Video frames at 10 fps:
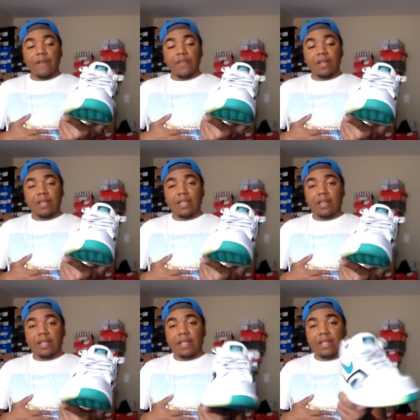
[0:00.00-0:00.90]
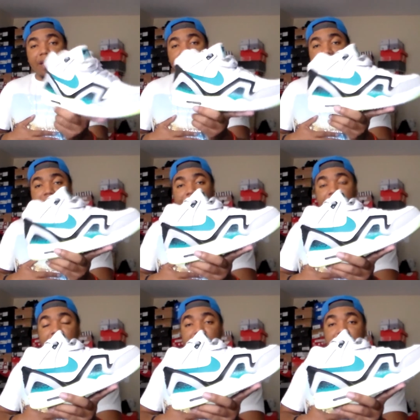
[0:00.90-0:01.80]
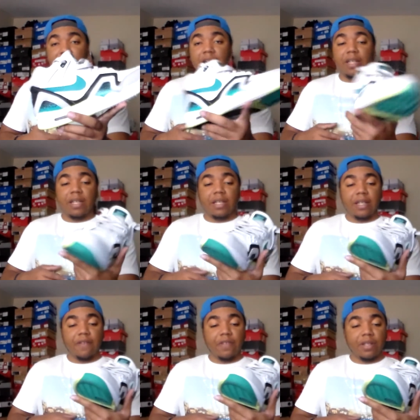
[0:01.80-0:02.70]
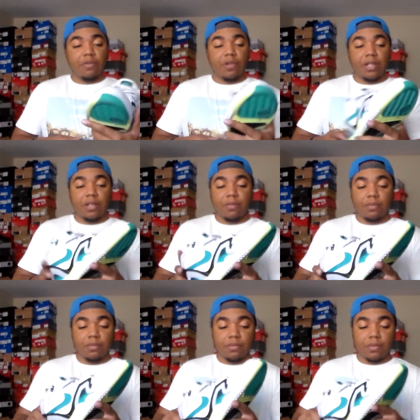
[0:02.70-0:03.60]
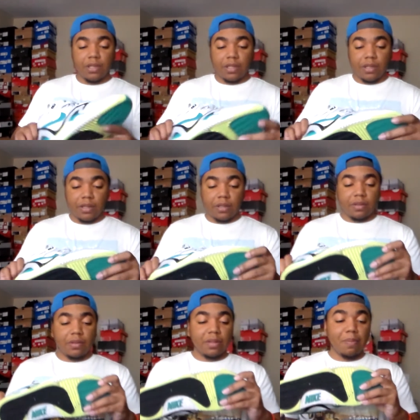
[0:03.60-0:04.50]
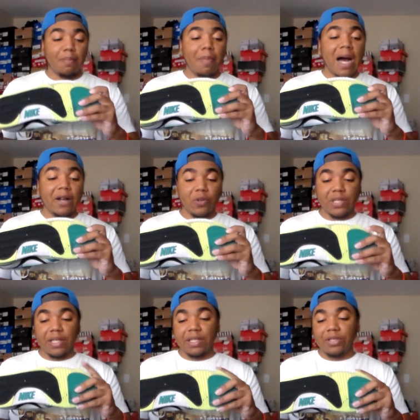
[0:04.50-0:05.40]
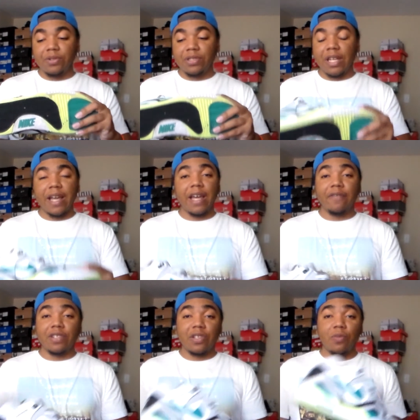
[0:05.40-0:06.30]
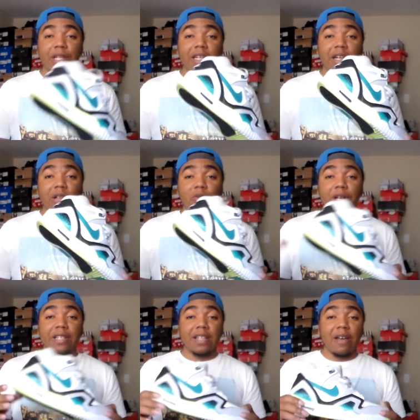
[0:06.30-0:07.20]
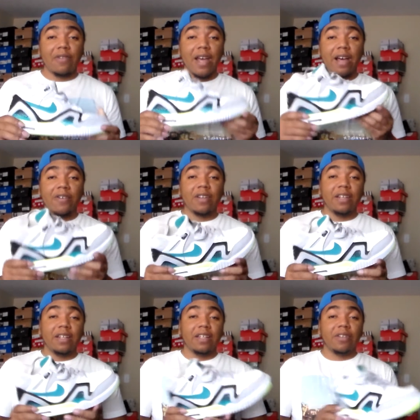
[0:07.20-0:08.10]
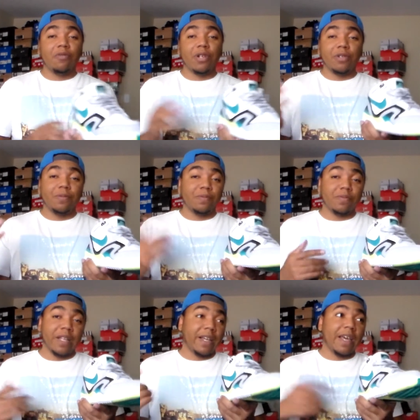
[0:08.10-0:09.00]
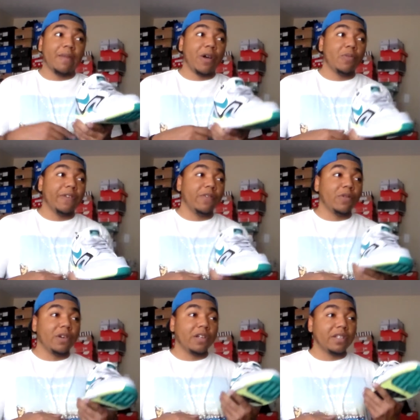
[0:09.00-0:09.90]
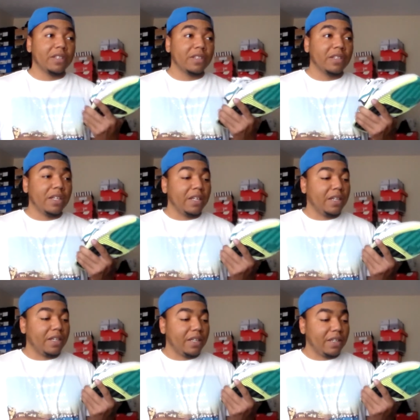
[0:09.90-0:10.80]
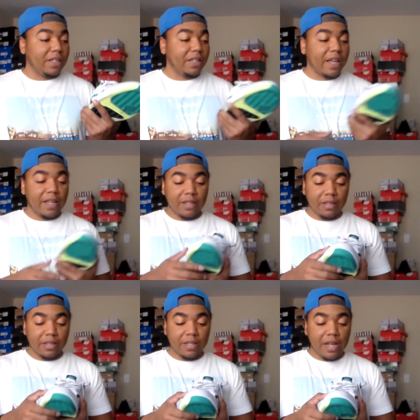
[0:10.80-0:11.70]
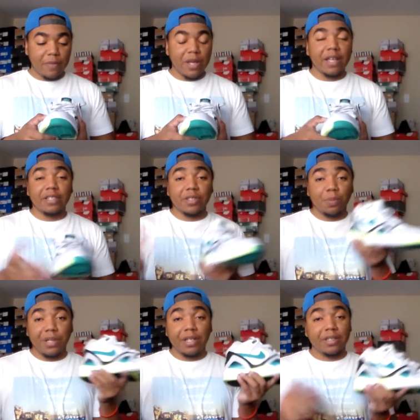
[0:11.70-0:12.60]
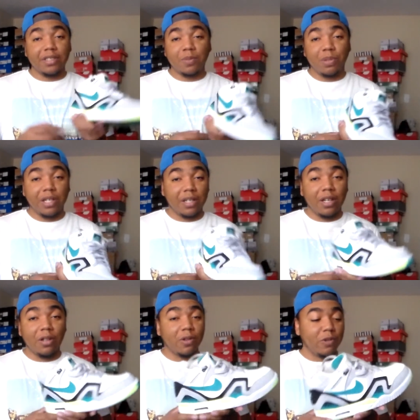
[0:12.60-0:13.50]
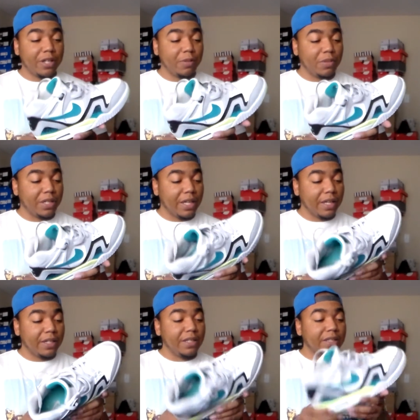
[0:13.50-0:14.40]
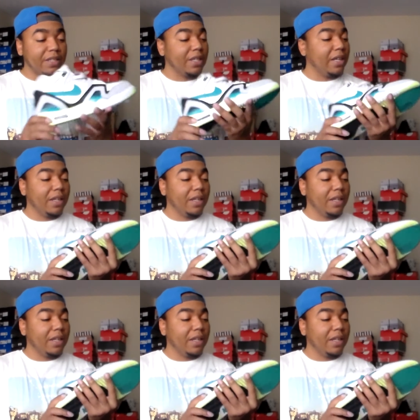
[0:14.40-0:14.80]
definitely clean definitely fire definitely one of them uh, models at least you should have there's so many colorways out now well that came out before uh, that it's like man just pick just pick a colorway but yeah these